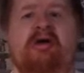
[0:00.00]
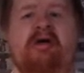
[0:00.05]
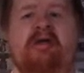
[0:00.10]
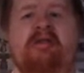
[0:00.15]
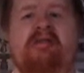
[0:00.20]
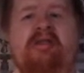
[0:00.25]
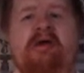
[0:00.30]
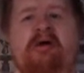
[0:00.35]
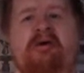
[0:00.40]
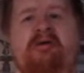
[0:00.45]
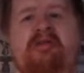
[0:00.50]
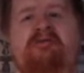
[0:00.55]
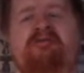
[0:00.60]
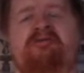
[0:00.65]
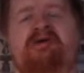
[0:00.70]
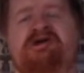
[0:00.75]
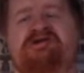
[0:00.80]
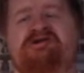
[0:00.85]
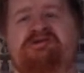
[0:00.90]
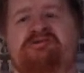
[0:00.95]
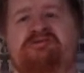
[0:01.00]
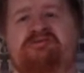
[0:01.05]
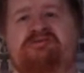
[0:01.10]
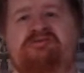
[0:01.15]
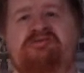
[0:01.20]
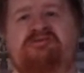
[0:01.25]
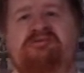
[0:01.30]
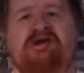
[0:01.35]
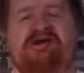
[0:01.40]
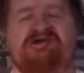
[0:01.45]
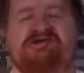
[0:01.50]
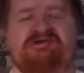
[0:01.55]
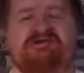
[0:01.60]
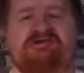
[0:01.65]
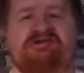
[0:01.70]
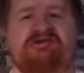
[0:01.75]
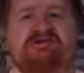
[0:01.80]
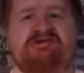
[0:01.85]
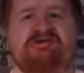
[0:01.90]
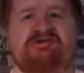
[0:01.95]
Now, the local wrestling
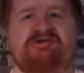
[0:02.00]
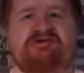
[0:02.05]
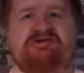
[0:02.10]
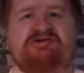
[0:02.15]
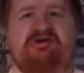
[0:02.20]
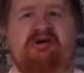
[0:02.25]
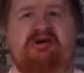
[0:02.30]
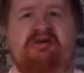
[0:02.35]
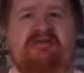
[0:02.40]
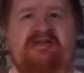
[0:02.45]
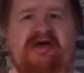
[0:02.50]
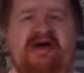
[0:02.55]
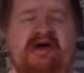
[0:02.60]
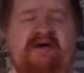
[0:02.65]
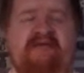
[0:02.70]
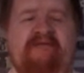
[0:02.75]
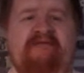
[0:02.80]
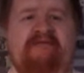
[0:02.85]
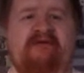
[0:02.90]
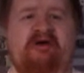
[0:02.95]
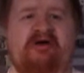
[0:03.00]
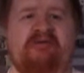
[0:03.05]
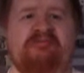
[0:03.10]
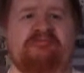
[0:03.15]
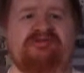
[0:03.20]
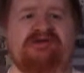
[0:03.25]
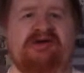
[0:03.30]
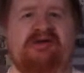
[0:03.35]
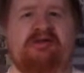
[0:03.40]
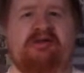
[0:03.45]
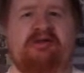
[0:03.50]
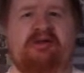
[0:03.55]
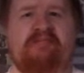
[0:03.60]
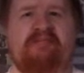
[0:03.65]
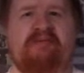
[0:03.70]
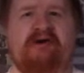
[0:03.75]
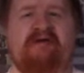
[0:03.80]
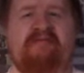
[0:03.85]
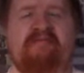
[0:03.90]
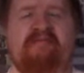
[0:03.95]
here in Scotland, that forms a little
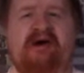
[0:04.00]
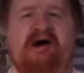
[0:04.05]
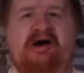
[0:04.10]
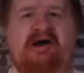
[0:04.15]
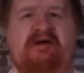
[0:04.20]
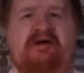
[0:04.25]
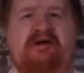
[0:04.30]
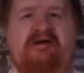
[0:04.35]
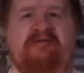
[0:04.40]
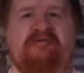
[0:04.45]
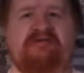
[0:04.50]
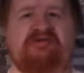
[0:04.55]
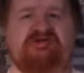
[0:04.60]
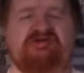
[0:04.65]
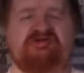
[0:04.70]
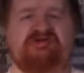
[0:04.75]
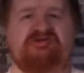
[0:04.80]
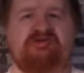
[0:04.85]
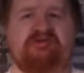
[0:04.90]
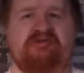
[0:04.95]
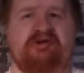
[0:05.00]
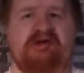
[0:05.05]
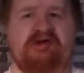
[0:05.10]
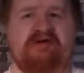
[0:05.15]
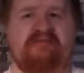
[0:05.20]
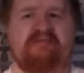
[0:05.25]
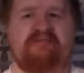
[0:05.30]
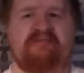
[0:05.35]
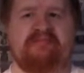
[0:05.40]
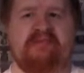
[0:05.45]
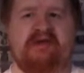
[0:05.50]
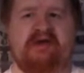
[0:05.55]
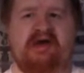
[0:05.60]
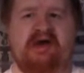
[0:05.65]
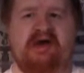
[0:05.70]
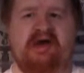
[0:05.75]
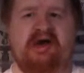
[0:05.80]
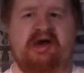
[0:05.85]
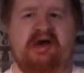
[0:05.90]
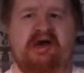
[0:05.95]
bit of part of the story.
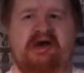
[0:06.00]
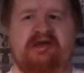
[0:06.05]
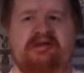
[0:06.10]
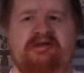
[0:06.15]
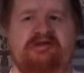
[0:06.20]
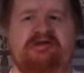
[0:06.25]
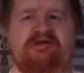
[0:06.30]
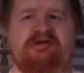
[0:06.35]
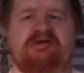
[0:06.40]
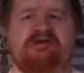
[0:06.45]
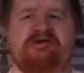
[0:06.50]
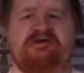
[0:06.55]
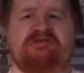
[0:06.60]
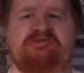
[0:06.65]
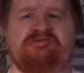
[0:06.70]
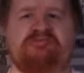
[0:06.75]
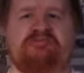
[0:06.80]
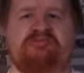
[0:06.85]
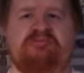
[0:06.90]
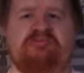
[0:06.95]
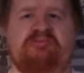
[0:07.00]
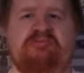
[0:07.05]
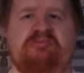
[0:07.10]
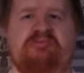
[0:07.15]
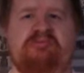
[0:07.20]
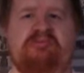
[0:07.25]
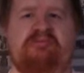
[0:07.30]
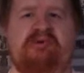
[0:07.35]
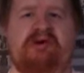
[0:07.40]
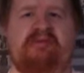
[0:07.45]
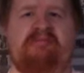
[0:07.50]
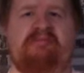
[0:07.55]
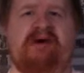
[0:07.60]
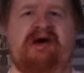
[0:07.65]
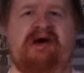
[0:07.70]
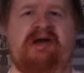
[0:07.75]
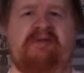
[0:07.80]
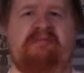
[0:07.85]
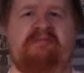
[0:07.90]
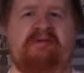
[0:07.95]
And here's where
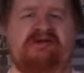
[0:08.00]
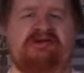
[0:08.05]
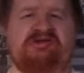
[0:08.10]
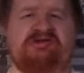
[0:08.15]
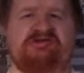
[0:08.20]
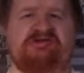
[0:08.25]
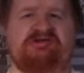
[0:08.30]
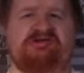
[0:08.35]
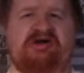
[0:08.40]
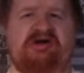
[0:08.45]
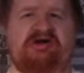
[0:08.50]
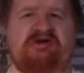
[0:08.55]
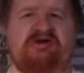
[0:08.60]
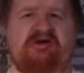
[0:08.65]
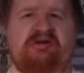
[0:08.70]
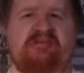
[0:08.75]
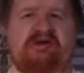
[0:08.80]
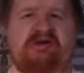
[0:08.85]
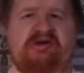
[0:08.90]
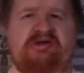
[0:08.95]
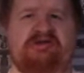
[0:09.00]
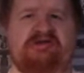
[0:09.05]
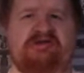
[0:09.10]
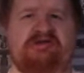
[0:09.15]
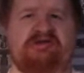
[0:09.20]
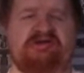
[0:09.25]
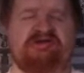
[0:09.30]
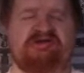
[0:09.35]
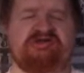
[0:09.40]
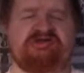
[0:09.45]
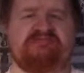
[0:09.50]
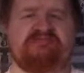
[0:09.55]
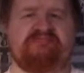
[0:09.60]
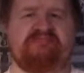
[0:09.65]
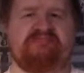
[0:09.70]
my opinion starts coming into this.